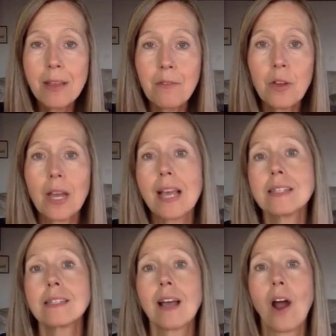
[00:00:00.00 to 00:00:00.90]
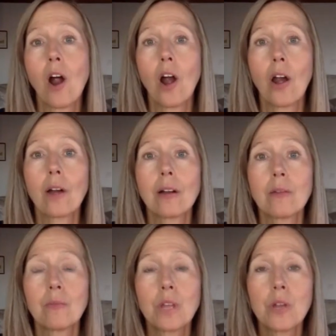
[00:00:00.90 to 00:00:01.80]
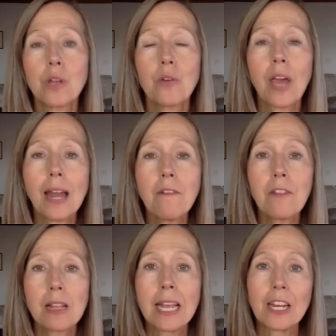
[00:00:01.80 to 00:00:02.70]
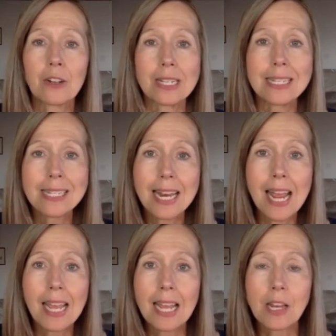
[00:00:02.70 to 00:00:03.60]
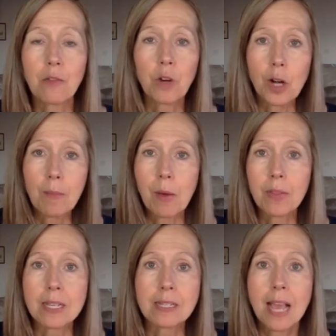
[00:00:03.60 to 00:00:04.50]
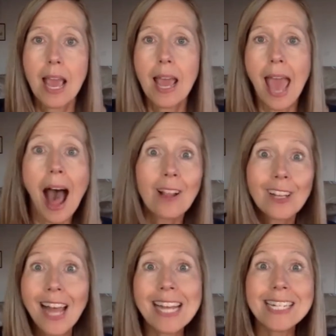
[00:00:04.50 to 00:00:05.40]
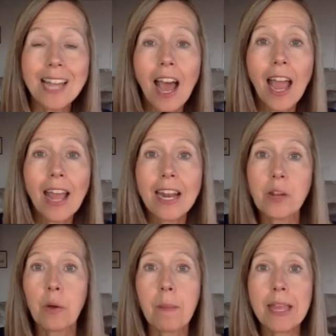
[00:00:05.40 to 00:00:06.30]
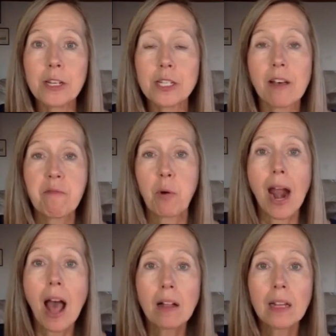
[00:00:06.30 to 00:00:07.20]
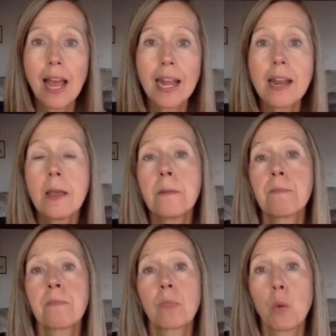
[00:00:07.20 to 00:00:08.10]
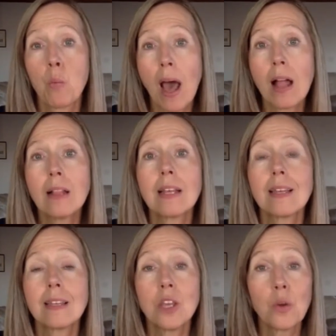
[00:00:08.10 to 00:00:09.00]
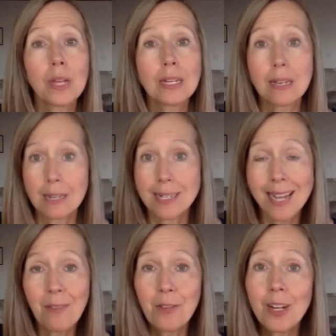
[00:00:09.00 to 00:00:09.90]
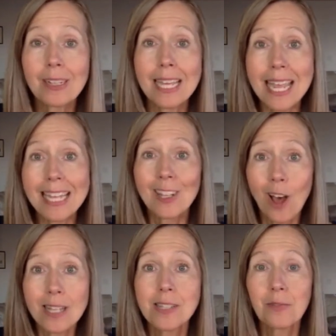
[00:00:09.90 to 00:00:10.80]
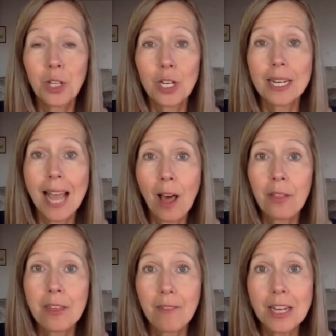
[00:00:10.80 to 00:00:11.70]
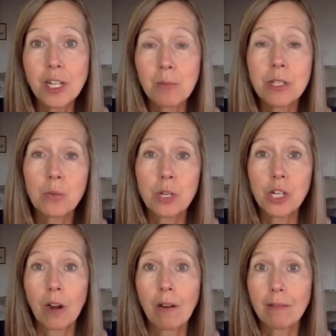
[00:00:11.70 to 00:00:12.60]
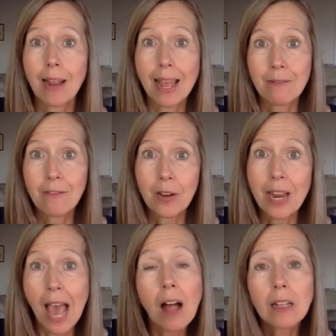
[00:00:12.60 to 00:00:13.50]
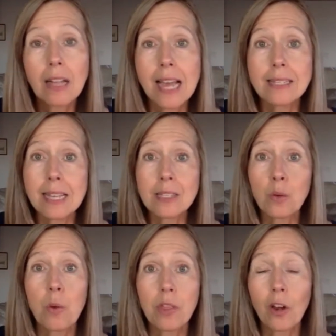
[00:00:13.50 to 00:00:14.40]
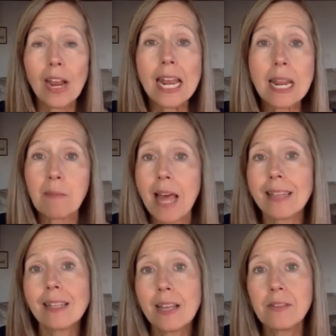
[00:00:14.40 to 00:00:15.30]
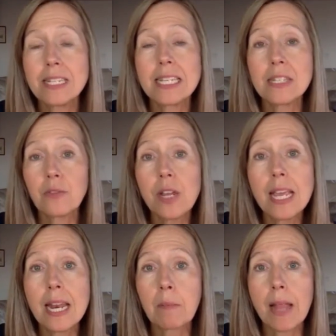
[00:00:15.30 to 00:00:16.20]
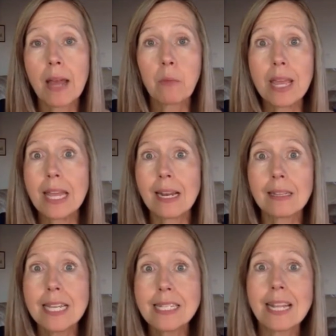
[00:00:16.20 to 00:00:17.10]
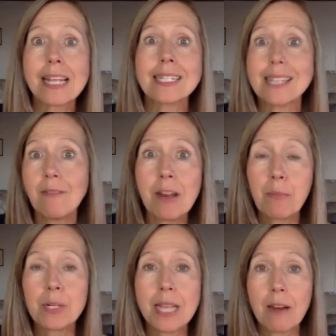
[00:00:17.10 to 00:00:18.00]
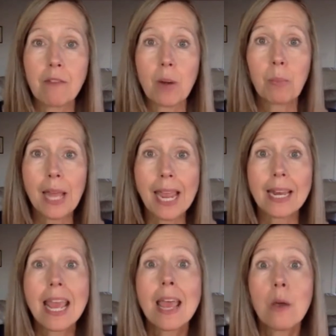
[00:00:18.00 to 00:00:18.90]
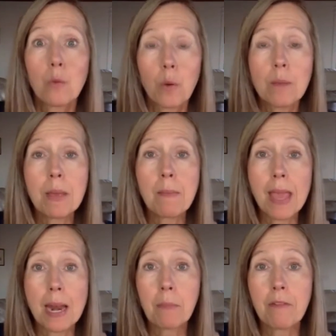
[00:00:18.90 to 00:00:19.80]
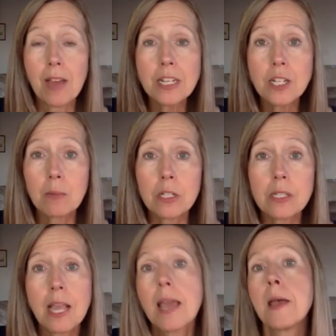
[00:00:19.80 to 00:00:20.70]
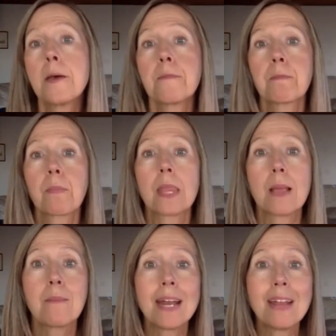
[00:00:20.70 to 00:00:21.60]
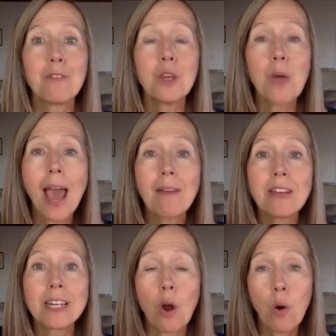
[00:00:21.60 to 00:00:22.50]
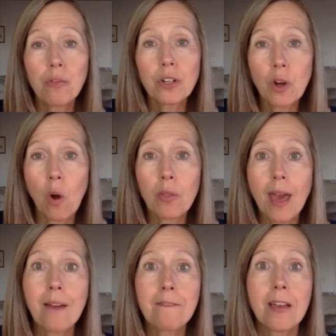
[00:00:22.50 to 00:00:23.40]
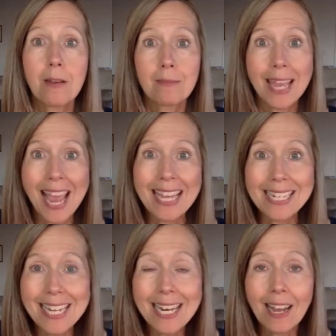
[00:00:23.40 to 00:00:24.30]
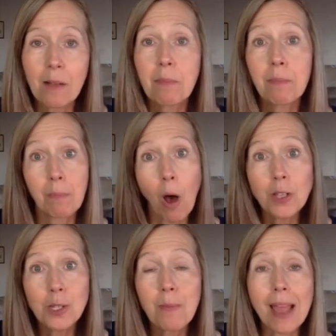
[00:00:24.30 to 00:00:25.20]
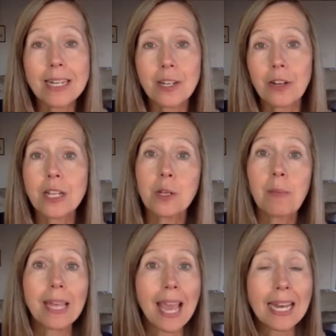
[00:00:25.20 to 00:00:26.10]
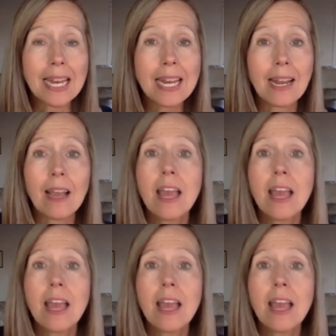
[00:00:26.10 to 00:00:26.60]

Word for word: you guys are, you kind of feel like you're acidic and you've heard about this alkaline diet and you want to make yourself more alkaline? Well, you can definitely eat lots of good healthy vegetables, which are very alkalizing. So with our eating plan, the Live Disease Free eating plan, we eat at least like 70% of our plate would be made up of vegetables. But if you have an overgrowth of Candida, also bacteria too, but Candida,